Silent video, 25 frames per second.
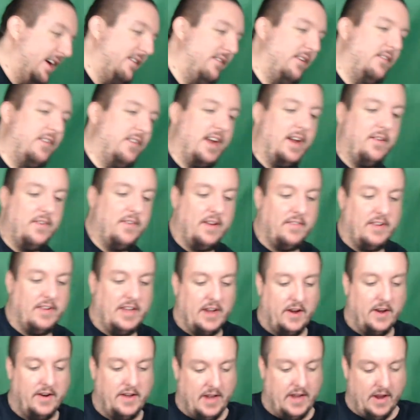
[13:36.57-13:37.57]
Oh my god, we have a
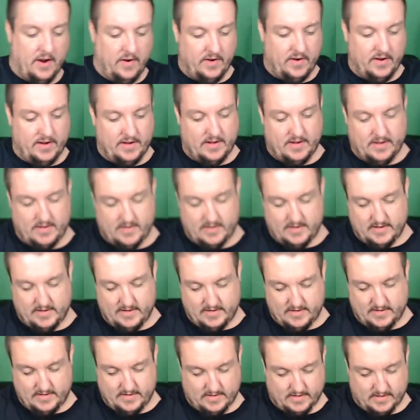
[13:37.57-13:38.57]
yo-yo.
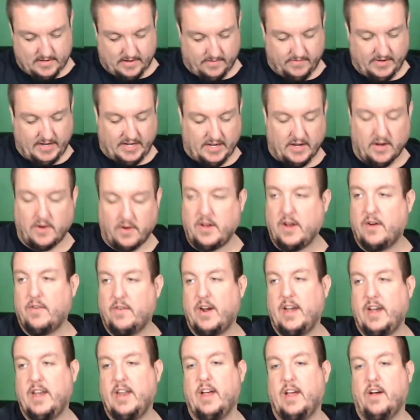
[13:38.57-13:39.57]
I'm gonna yo-yo
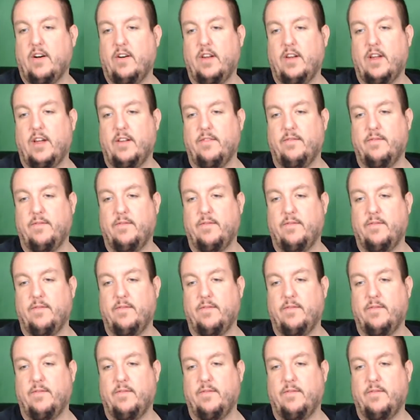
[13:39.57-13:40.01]
right now. Hold on.